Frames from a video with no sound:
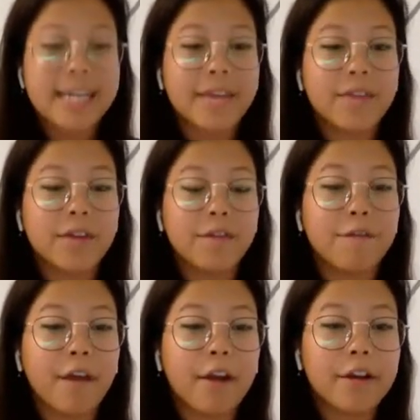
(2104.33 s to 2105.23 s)
Take
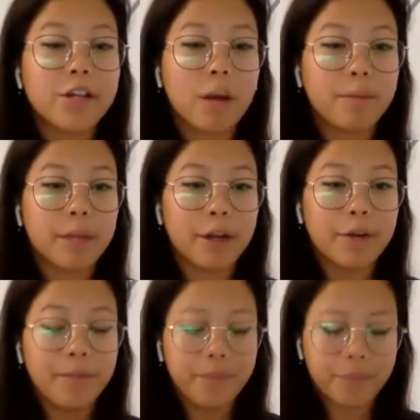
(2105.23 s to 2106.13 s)
the very top
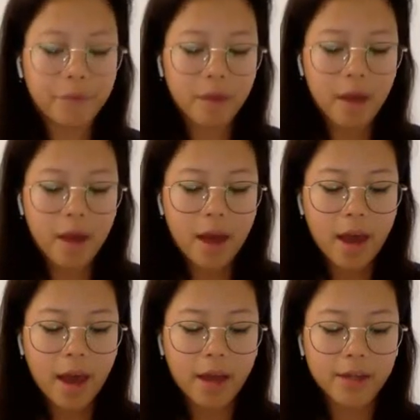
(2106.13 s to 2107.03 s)
layer
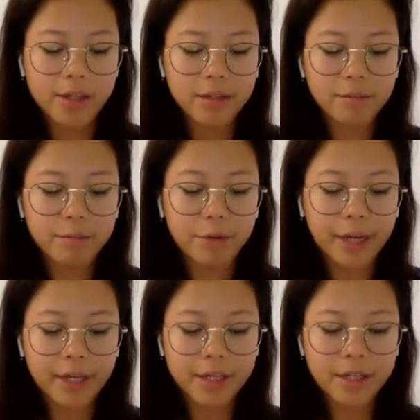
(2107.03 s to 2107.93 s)
and
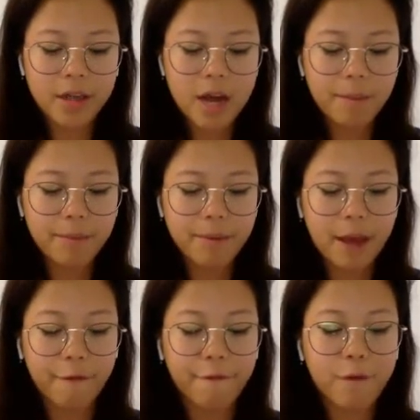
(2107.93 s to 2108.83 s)
bring it up
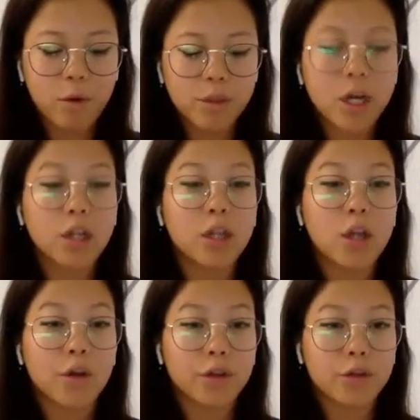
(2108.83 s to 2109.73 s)
and fold
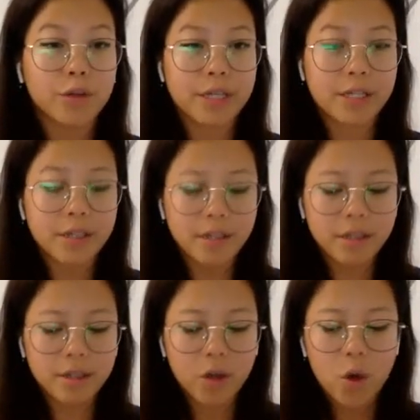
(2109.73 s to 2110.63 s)
along the creases
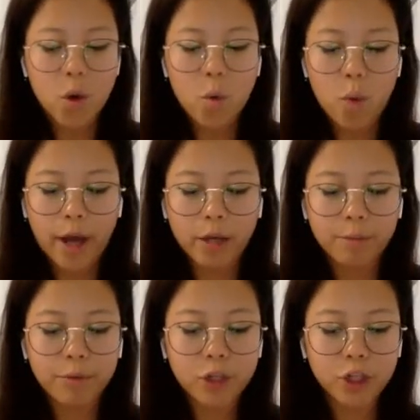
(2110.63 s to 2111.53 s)

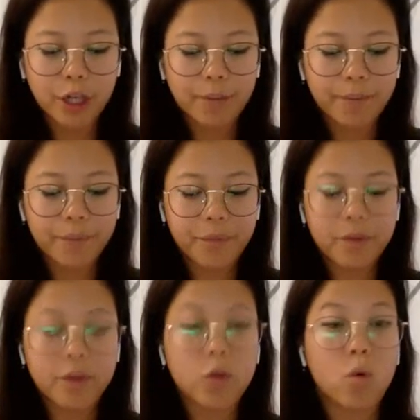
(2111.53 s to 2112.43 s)
while pushing
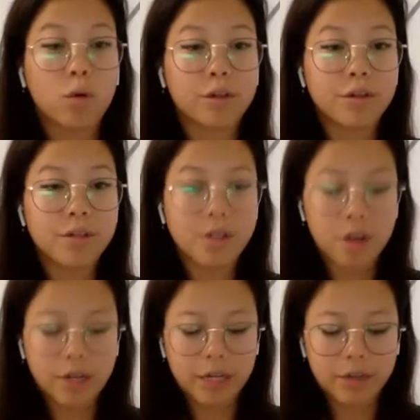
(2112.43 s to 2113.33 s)
the corners
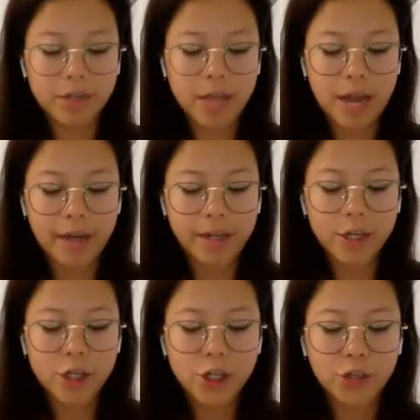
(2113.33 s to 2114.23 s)
on either side
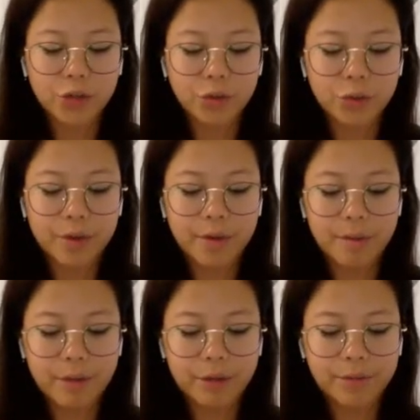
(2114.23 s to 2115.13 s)
to the
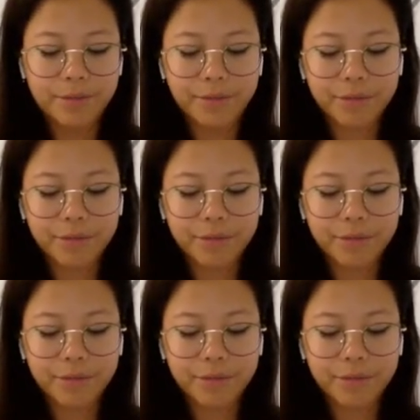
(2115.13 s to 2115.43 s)
middle.